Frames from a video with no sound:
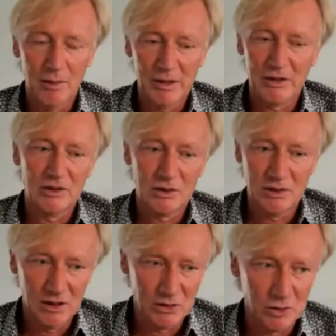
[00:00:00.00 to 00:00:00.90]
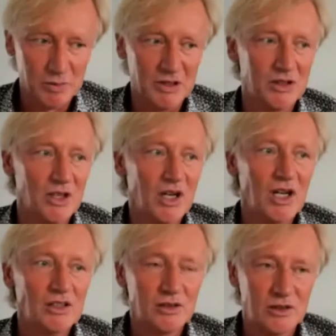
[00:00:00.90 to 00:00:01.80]
because you need to be
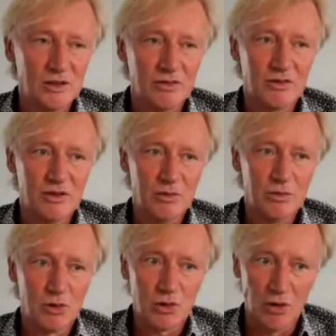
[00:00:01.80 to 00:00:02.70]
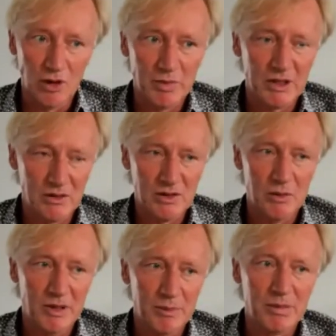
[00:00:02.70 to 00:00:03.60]
sort of strong, because the
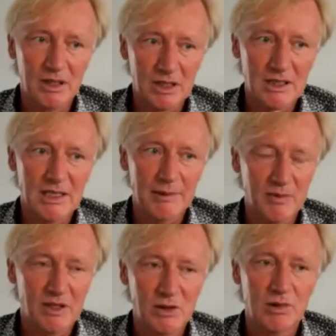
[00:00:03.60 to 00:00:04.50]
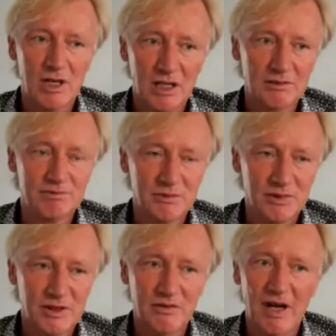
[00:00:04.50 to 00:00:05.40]
people accept that you are
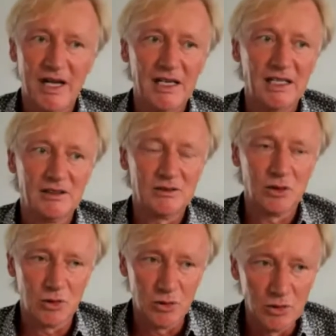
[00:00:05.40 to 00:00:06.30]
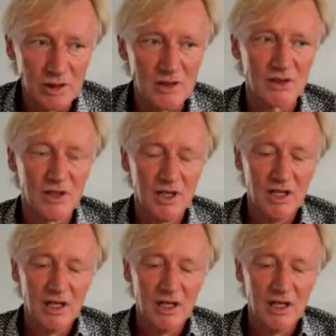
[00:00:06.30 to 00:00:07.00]
defining the rules